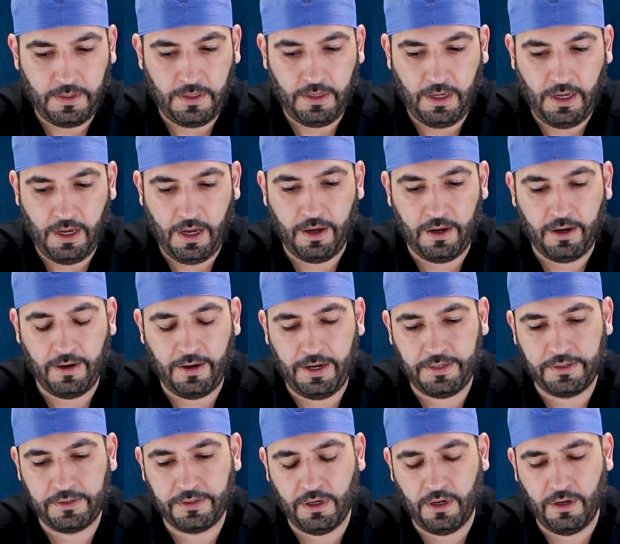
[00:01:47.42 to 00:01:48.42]
Yeah, all
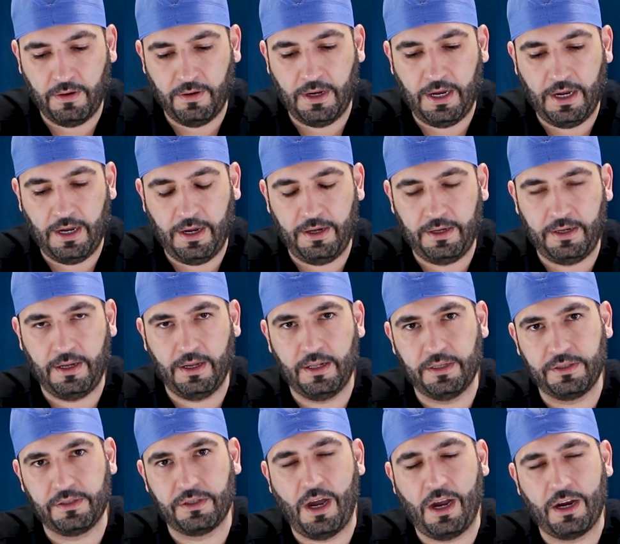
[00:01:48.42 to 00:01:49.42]
right. So
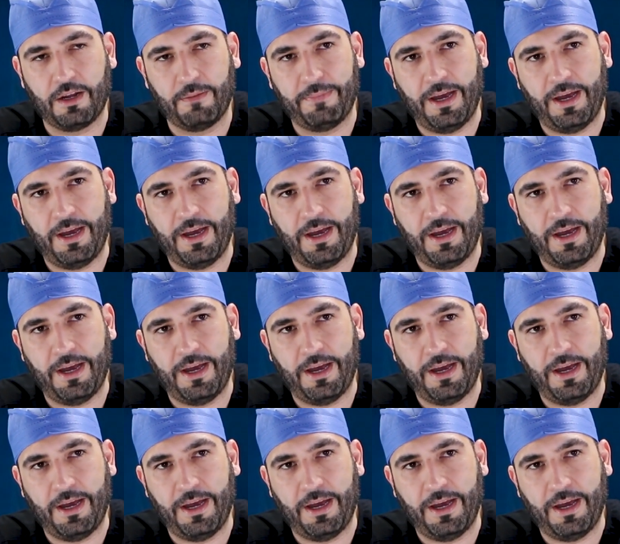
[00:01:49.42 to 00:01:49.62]
let's talk